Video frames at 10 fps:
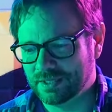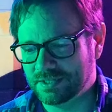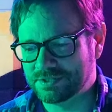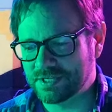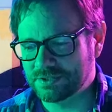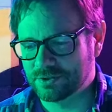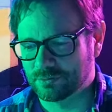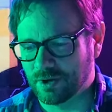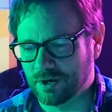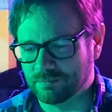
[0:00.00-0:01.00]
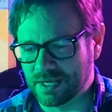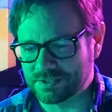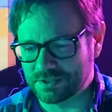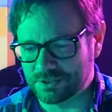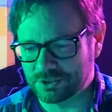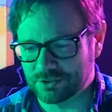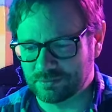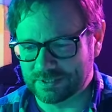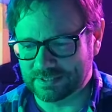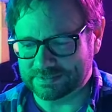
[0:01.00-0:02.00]
it sends the wrong message.
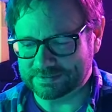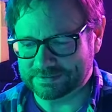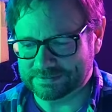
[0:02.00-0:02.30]
Oh my god.